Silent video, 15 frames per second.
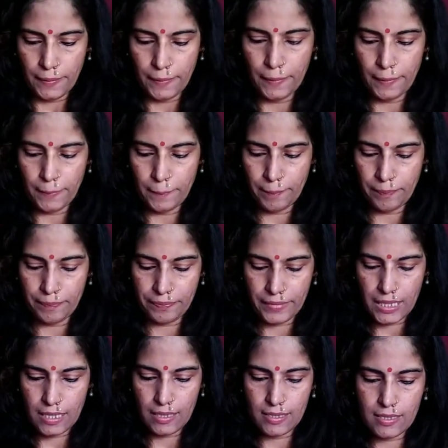
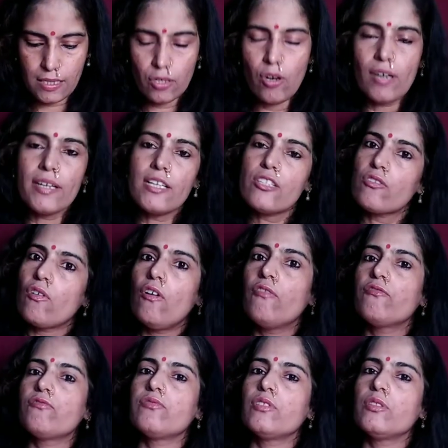um, is a goddess
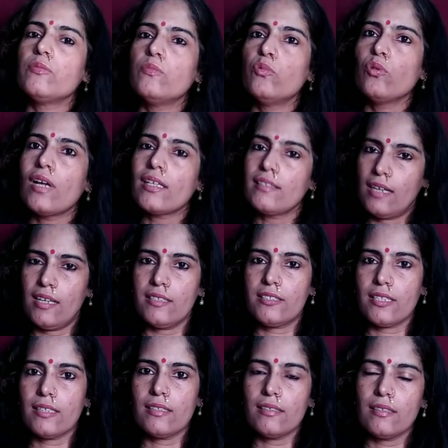of
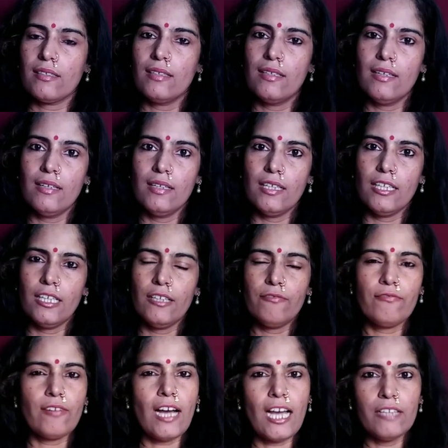Mooladhar Chakra.
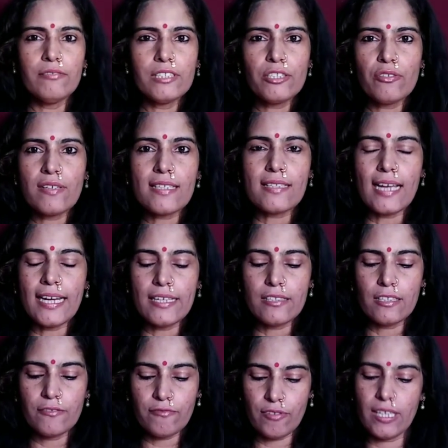If I were to
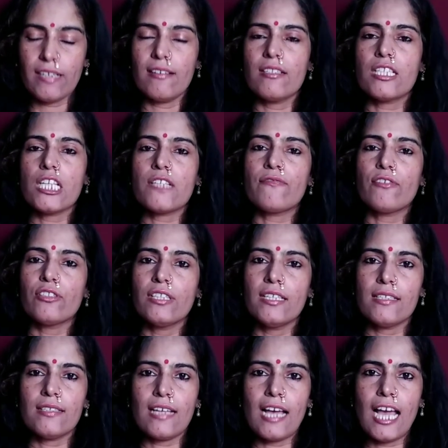decide the fragrances for
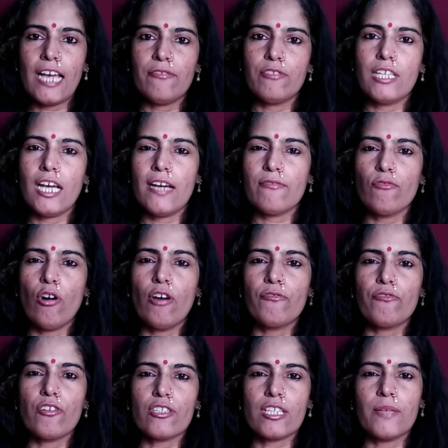this, I would have
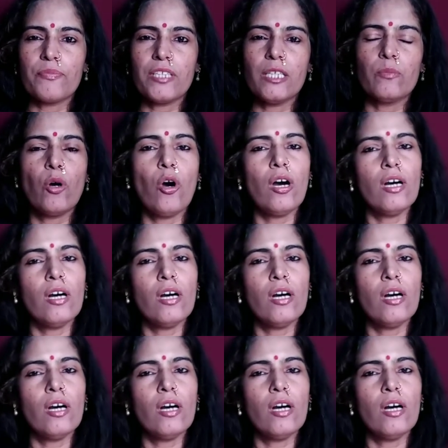gone for something